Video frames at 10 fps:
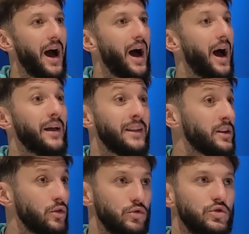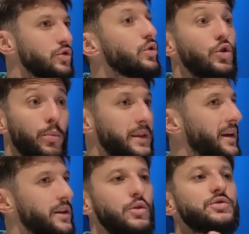And then you'll still be
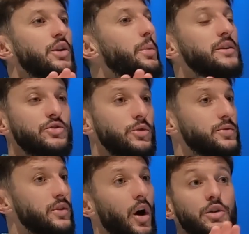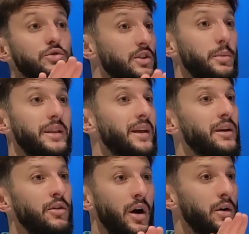the superstar. You'll still be the
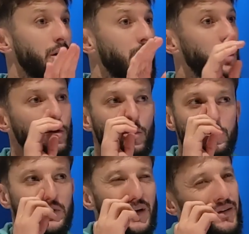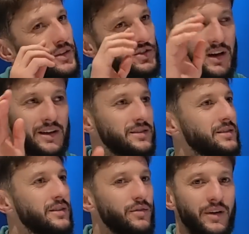hero. You'll still have
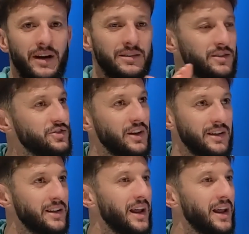the fans chanting your name.